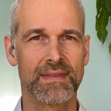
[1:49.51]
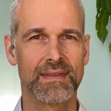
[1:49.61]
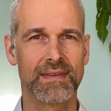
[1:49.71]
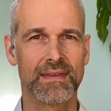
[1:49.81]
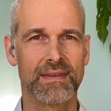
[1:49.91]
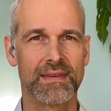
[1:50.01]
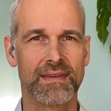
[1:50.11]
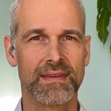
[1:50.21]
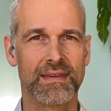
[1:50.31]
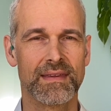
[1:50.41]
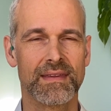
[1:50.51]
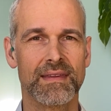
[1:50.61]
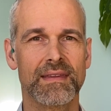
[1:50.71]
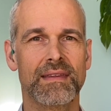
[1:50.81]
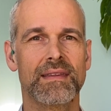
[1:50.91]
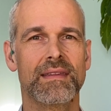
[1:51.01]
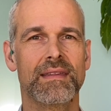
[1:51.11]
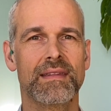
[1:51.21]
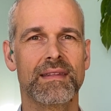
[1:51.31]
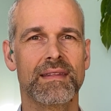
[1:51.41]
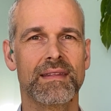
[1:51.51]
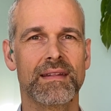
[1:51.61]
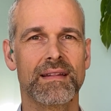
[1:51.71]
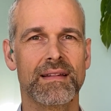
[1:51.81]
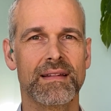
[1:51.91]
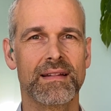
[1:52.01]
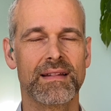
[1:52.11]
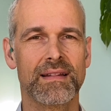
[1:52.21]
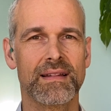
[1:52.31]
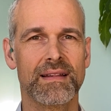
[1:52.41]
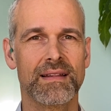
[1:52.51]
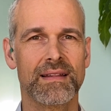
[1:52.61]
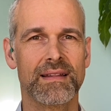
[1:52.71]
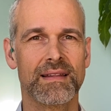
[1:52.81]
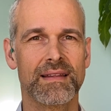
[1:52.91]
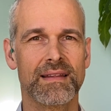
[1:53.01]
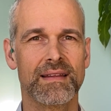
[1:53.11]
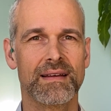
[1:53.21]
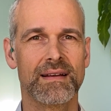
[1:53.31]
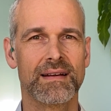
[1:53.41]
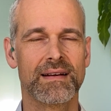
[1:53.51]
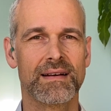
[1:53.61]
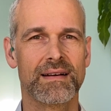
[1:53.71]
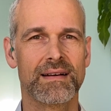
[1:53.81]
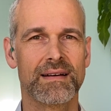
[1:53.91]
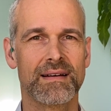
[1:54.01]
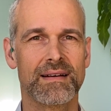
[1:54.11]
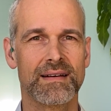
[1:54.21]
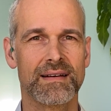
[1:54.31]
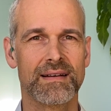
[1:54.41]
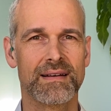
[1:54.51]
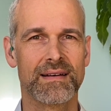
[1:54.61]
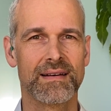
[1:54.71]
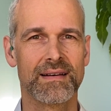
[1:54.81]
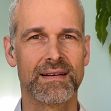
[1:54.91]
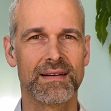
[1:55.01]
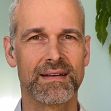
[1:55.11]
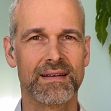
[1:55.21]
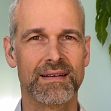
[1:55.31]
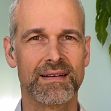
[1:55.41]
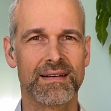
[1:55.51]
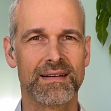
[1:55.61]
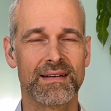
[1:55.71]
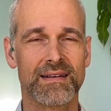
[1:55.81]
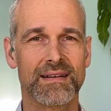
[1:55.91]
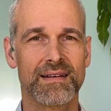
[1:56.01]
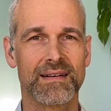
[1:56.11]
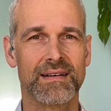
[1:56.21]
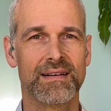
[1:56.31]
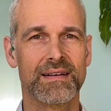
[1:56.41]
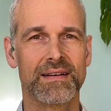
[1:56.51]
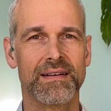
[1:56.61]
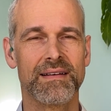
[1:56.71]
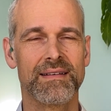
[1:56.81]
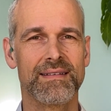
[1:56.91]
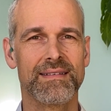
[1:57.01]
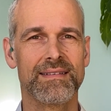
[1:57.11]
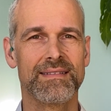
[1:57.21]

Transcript: The person shown says nothing.